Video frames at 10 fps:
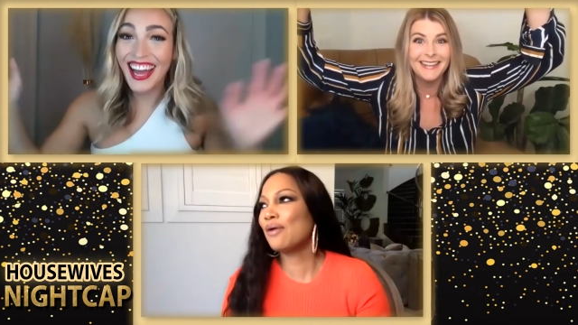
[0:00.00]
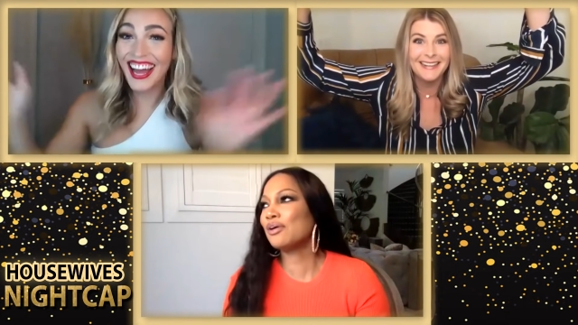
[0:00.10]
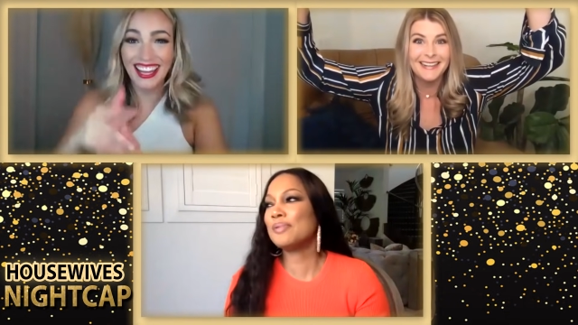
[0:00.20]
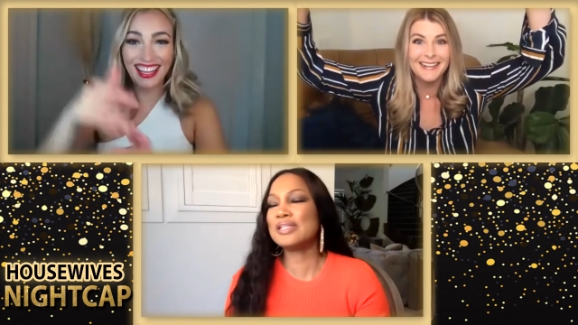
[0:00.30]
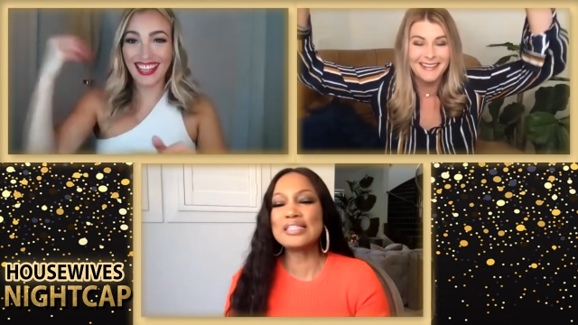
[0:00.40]

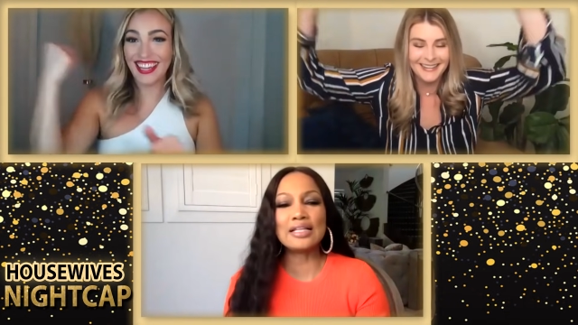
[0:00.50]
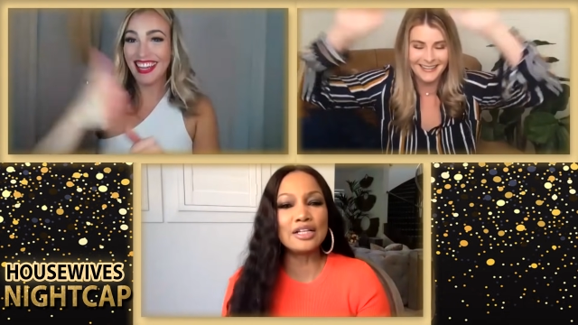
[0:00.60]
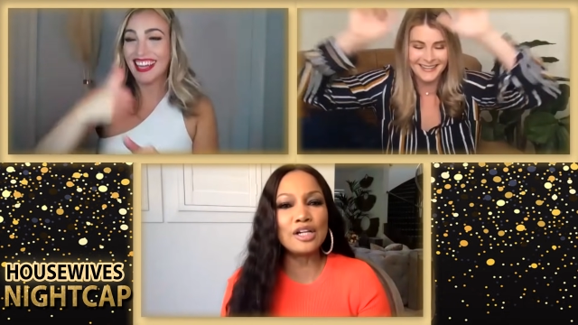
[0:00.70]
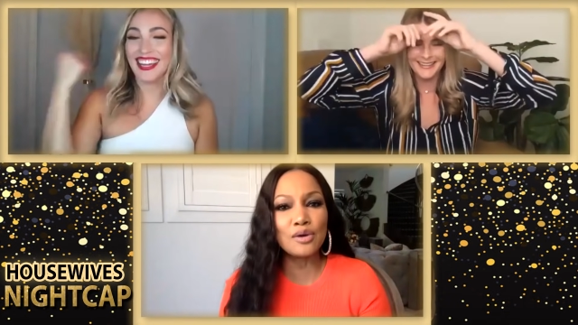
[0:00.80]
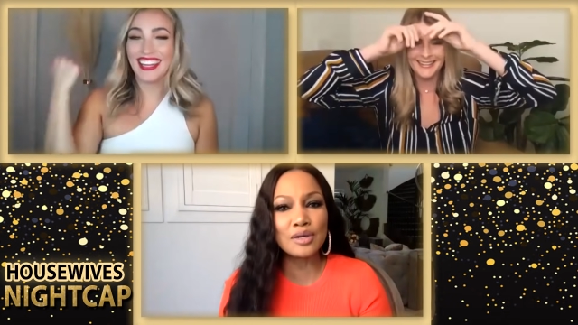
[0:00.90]
Speaker 1: I would have been
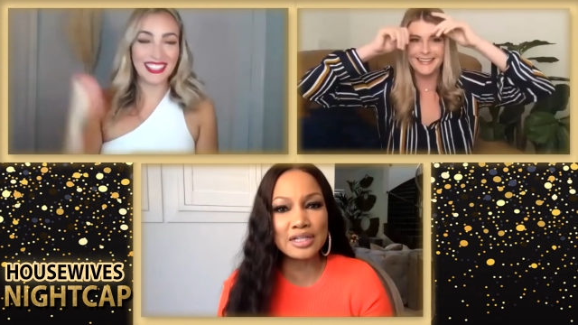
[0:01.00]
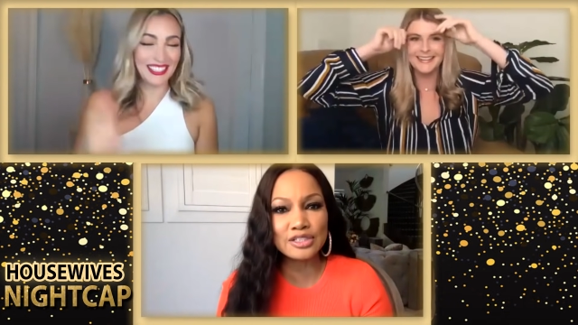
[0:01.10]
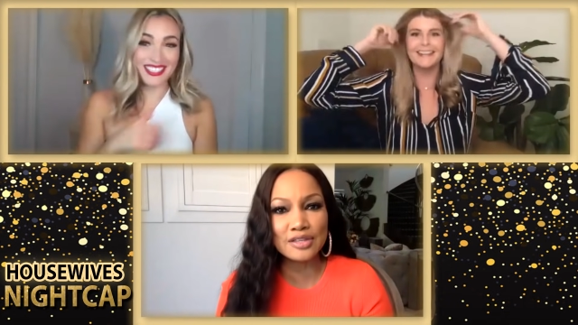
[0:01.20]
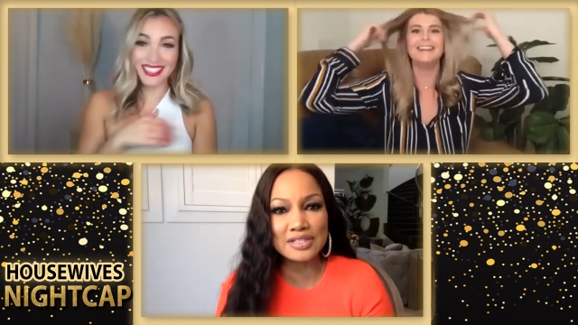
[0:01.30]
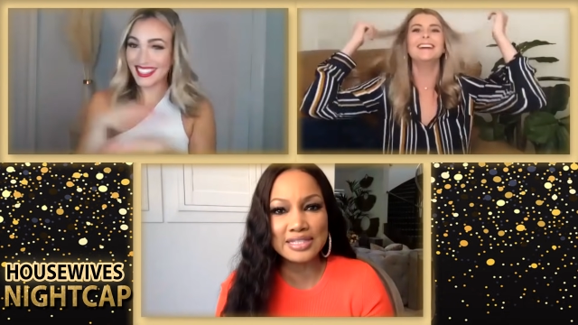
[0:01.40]
selling
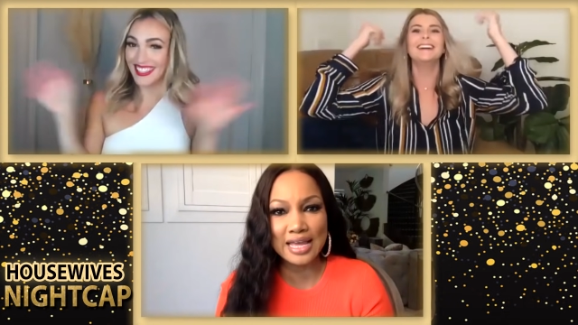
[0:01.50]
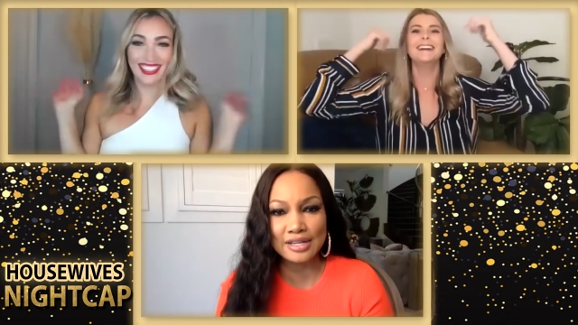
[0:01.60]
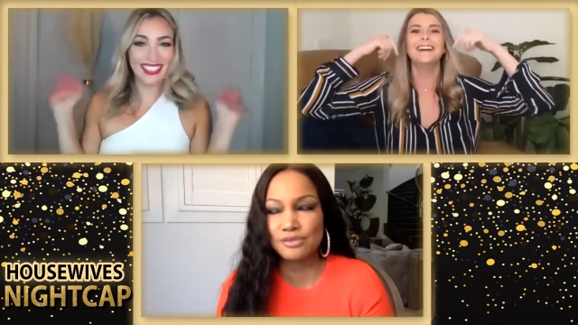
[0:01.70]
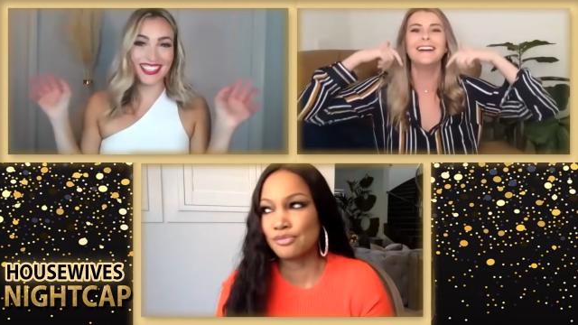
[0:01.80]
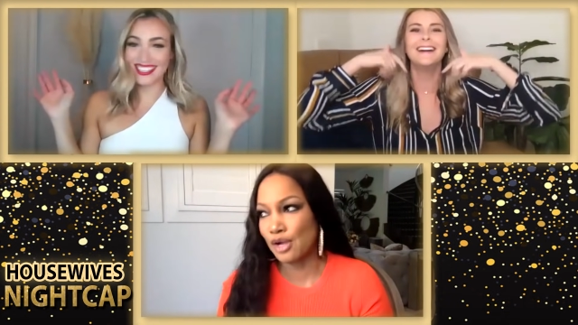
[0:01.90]
coconuts on the
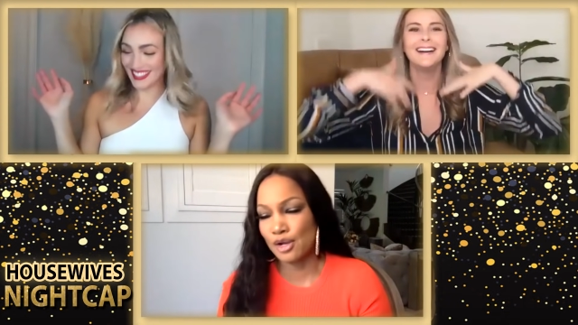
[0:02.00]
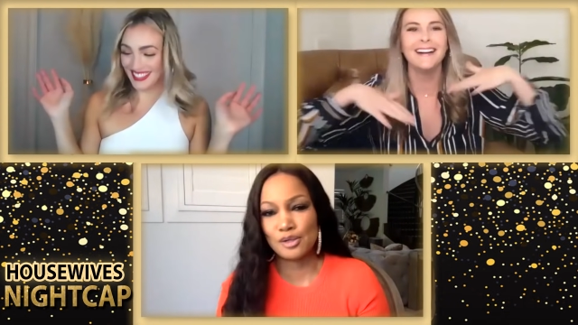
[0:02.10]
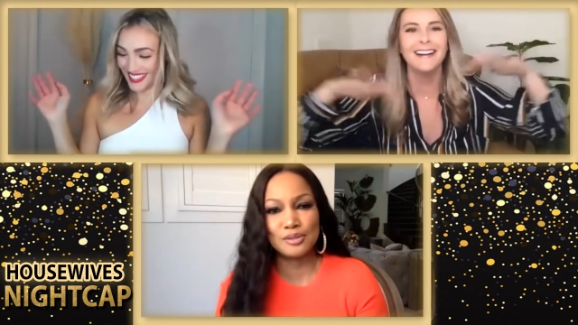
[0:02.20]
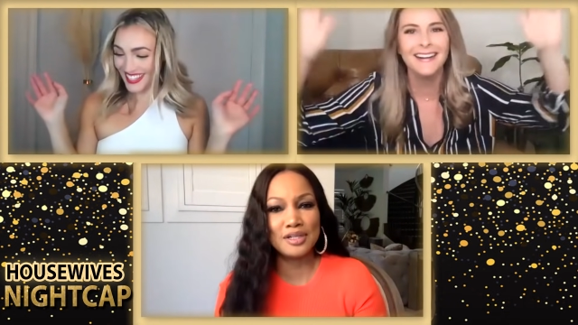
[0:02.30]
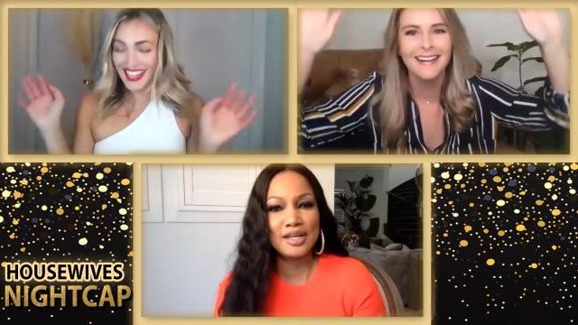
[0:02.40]
side of the
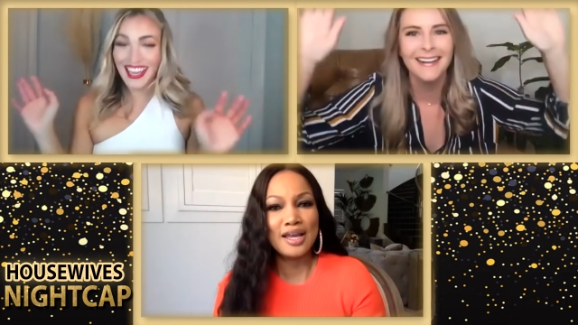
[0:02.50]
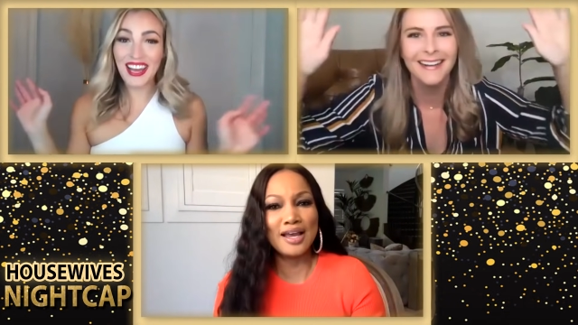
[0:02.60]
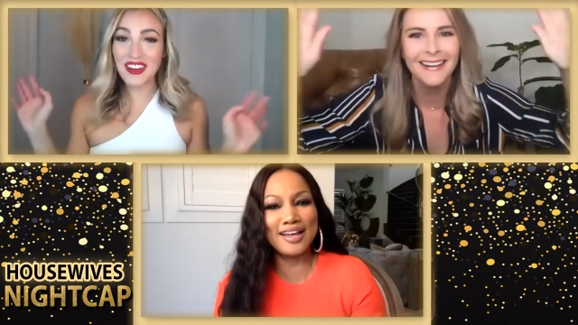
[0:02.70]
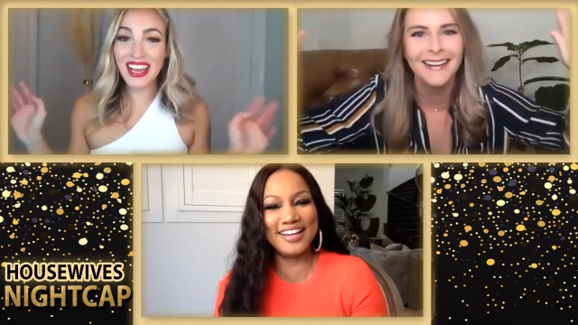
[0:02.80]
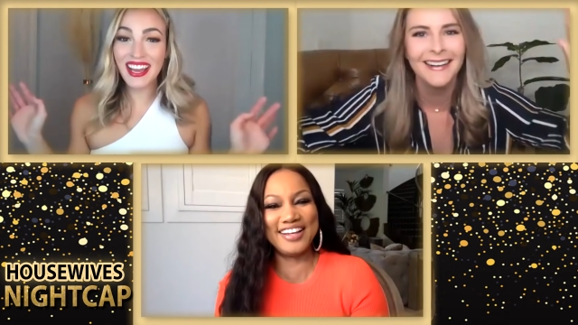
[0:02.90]
road.
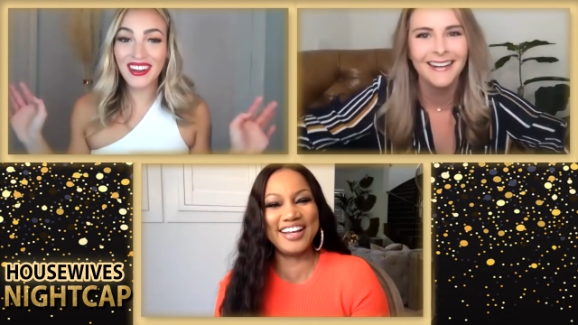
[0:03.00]
I'm oh,